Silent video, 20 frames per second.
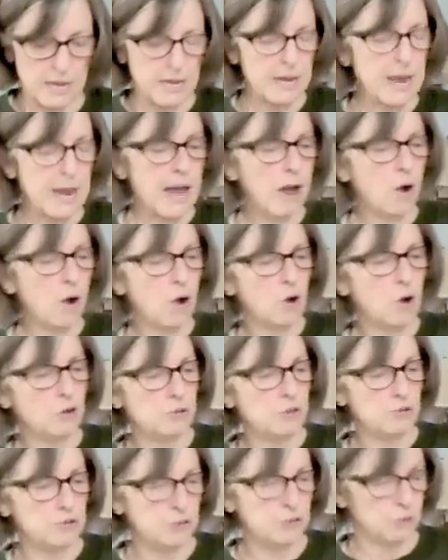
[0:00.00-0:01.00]
now all
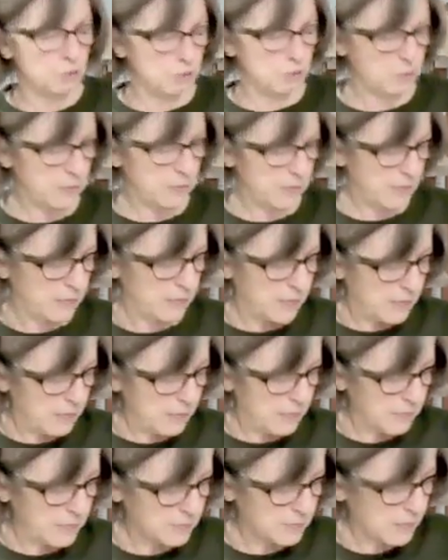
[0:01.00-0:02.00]
you do
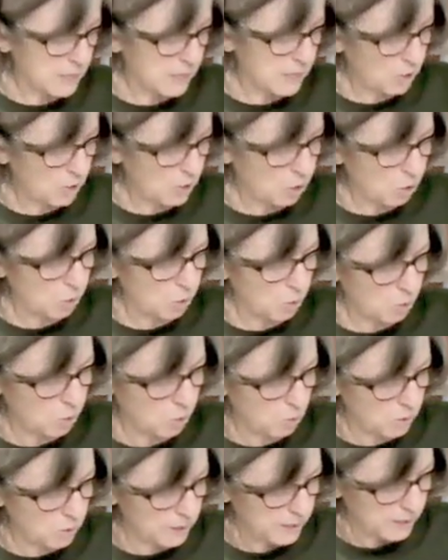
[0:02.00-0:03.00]
is cut a
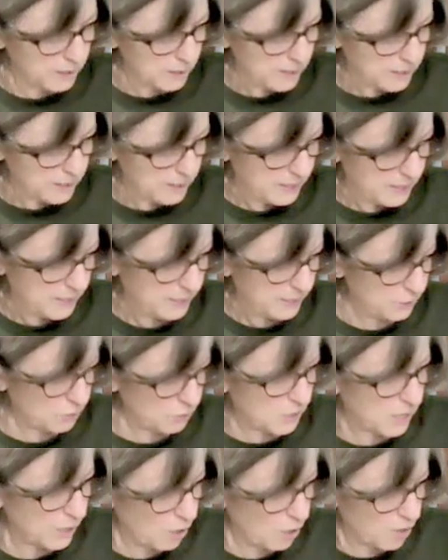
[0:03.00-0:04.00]
hole. You
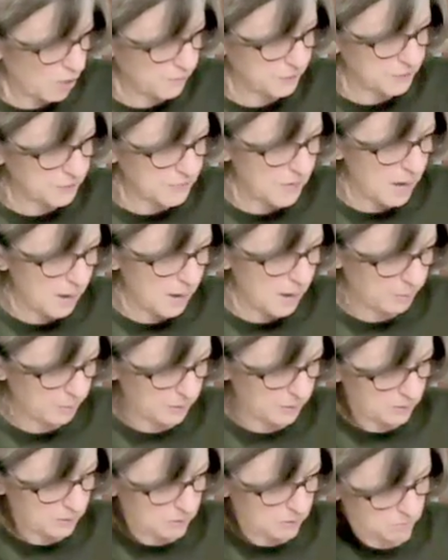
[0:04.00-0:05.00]
cut off the top.
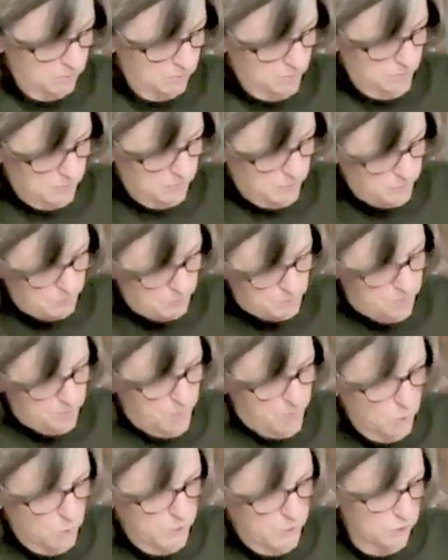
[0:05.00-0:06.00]

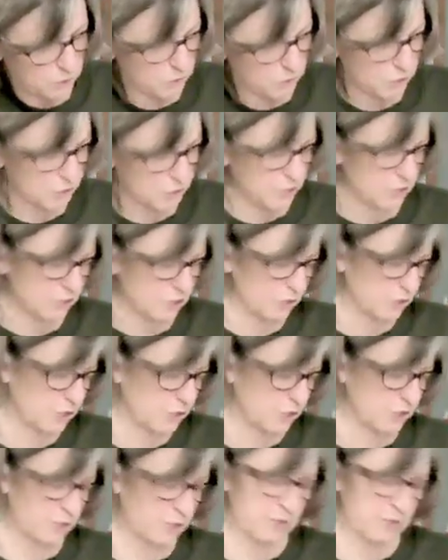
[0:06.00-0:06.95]
Poke in your scissors.